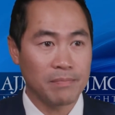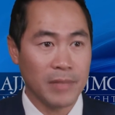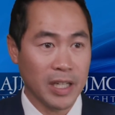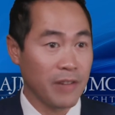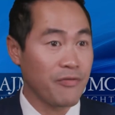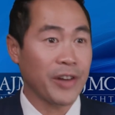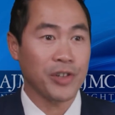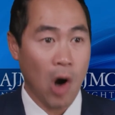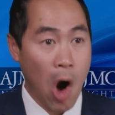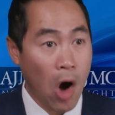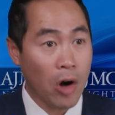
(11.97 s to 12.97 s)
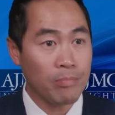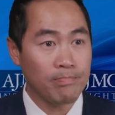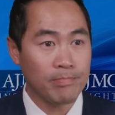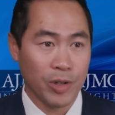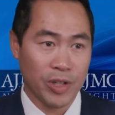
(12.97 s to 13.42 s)
It can affect your heart,
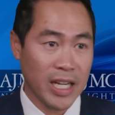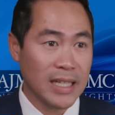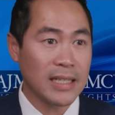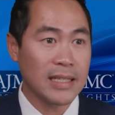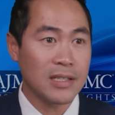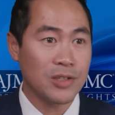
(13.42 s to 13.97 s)
your kidneys,